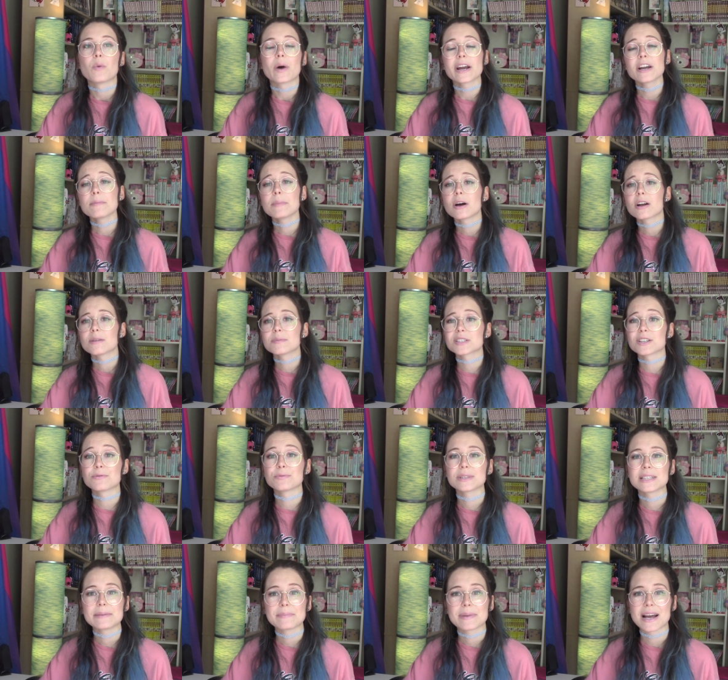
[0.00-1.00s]
Wire bottoms are
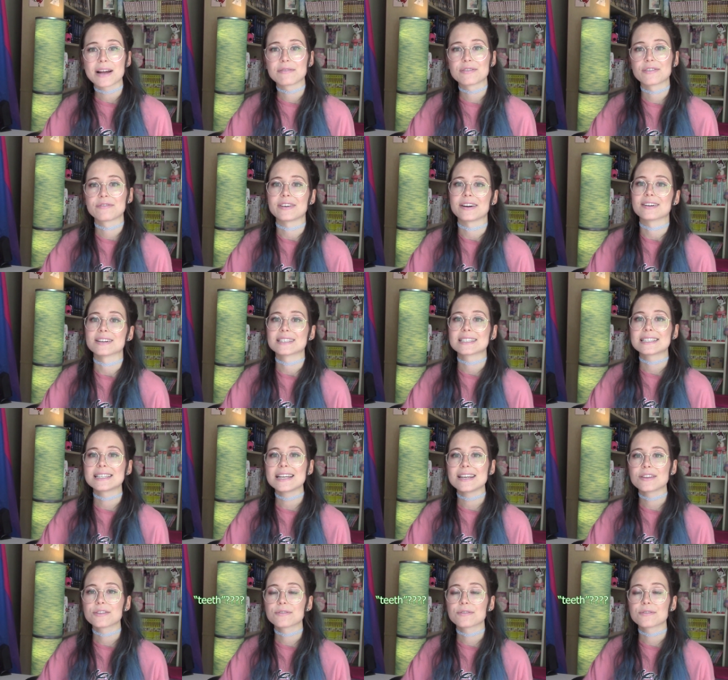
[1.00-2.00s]
really bad for ferrets'
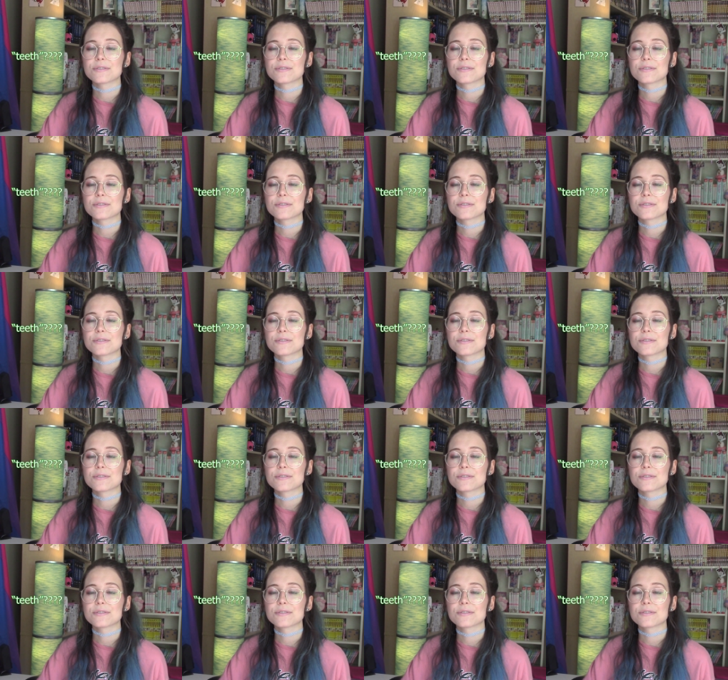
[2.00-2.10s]
teeth.